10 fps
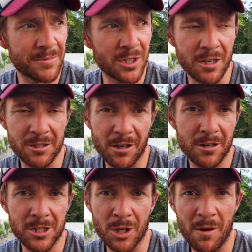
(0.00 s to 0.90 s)
So it's not
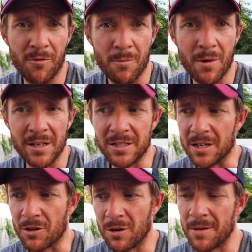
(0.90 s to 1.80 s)
going to stop me from racing
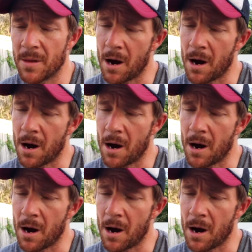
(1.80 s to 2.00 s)
a crit.